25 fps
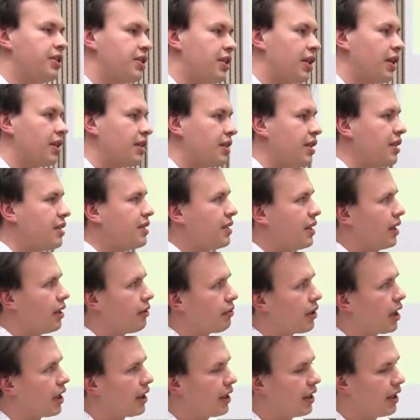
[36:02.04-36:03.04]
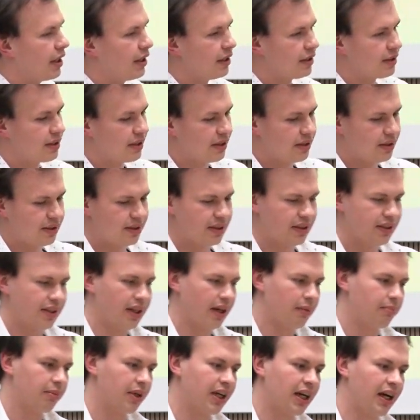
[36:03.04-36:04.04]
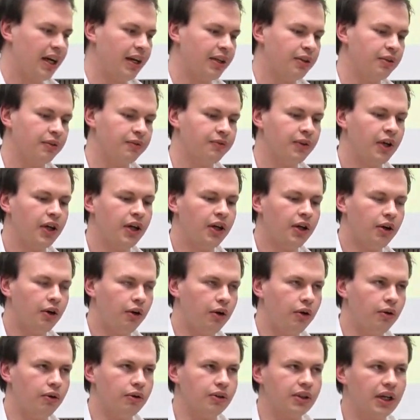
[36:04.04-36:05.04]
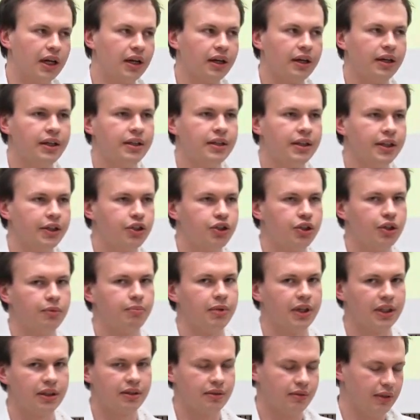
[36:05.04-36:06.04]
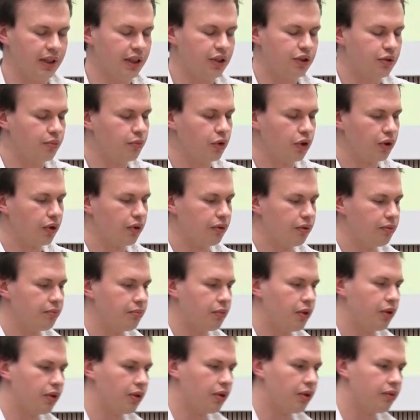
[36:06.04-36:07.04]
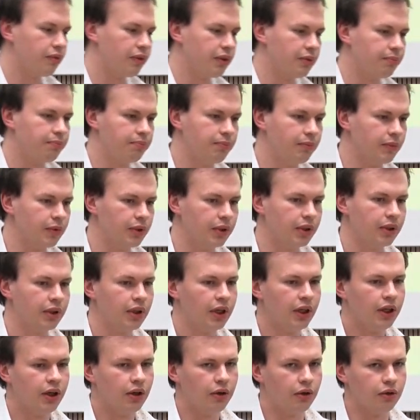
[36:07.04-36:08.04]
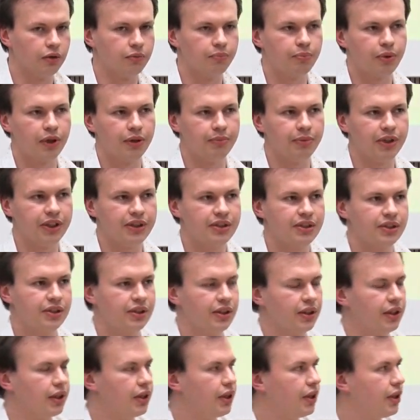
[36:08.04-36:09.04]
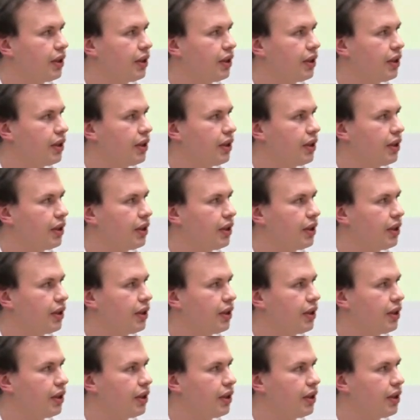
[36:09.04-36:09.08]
instances still running in some kind of old architecture, but it's more of a on-premise.